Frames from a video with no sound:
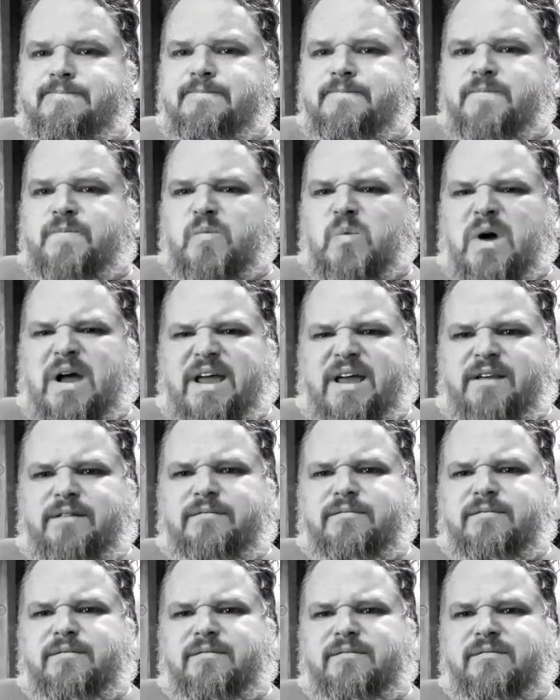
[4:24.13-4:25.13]
Wait,
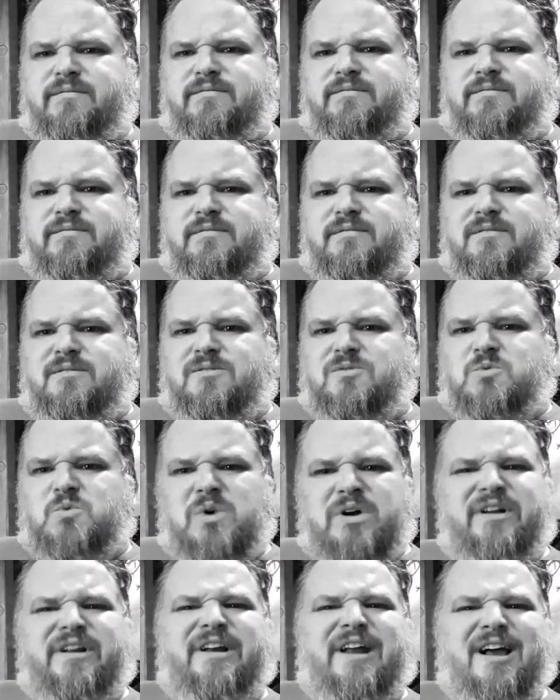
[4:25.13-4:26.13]

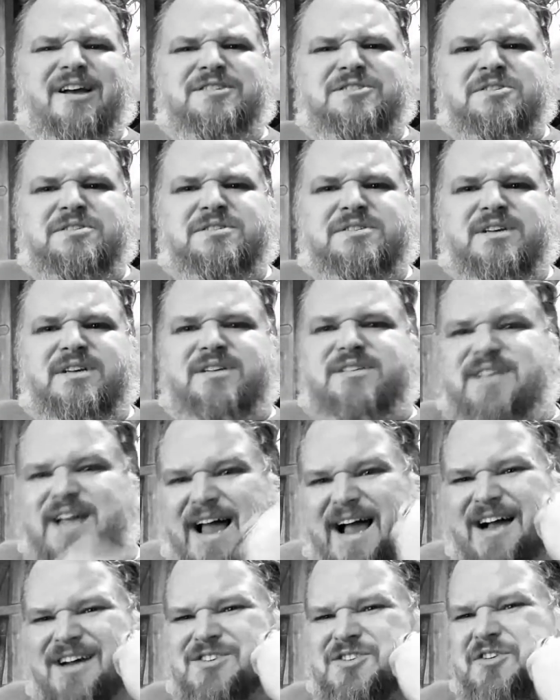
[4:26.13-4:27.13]
would an exorcist
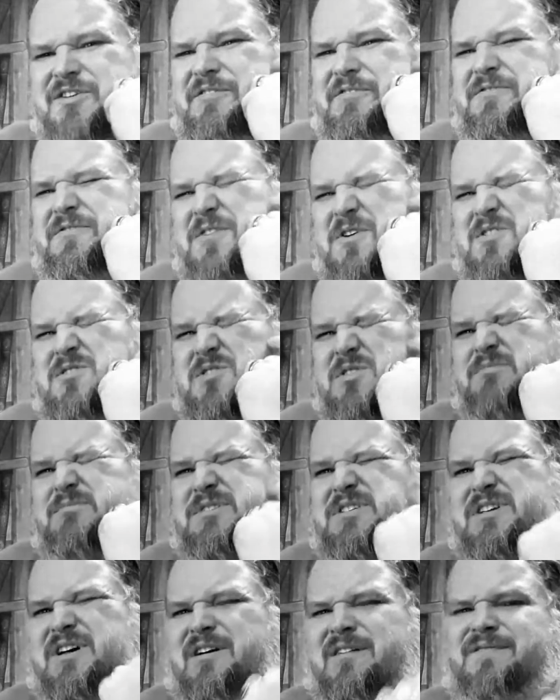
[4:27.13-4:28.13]
actually refer to
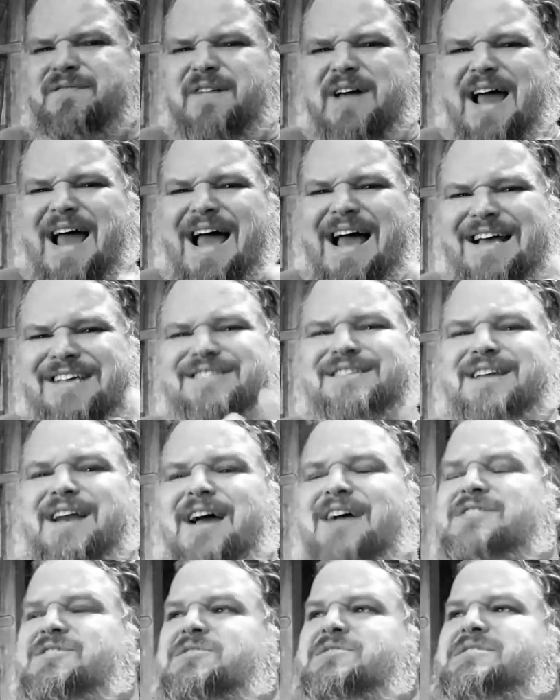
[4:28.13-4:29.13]
himself as an
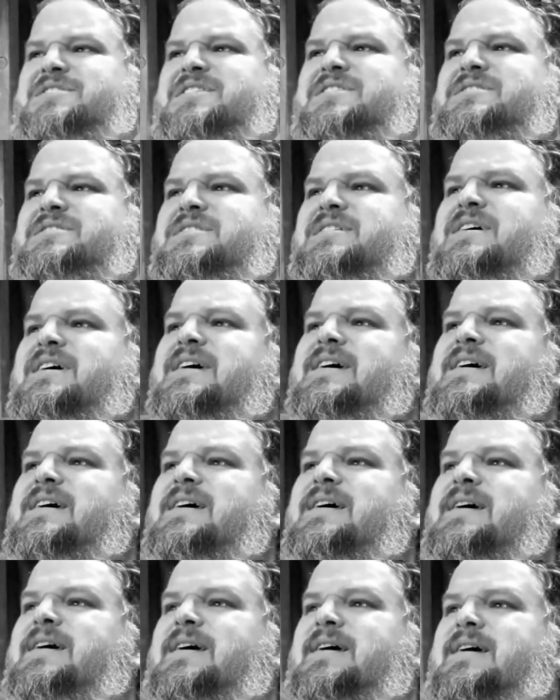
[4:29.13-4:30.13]
exorcist?
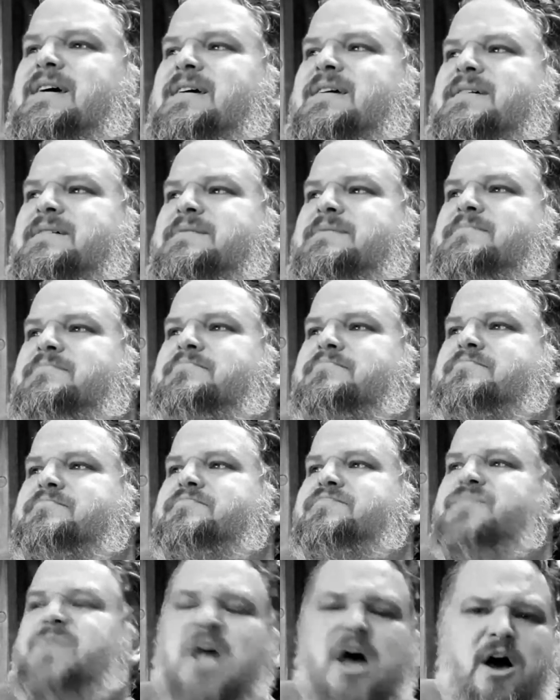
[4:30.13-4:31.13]

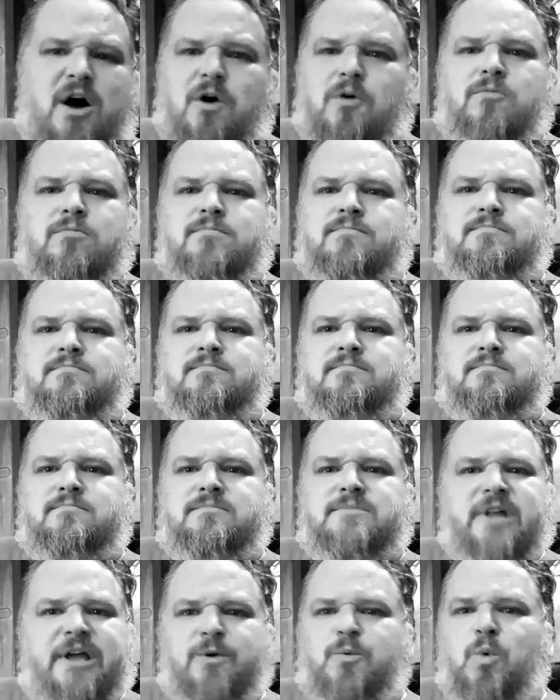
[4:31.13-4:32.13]
No,
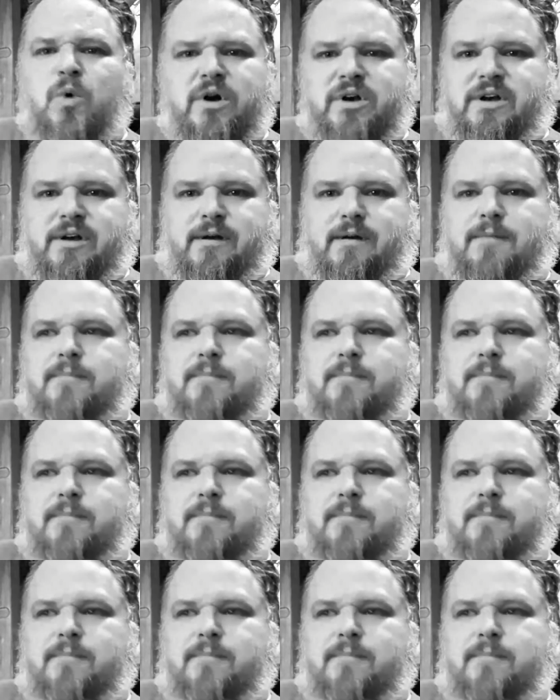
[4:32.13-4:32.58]
they wouldn't.